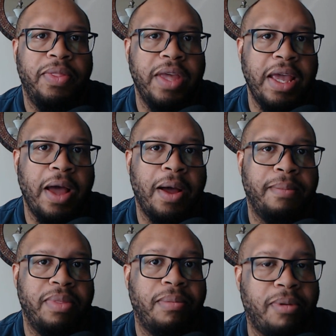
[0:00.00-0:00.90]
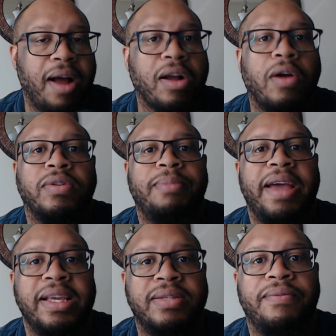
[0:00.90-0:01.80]
the um, the Broncos
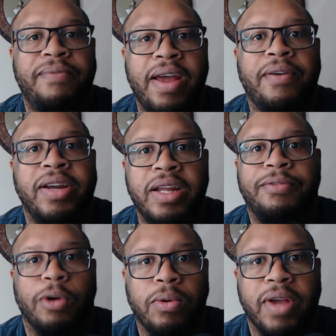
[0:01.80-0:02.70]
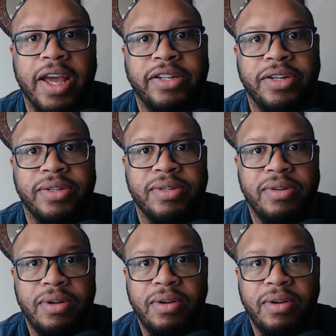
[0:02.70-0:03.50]
made some very difficult catches,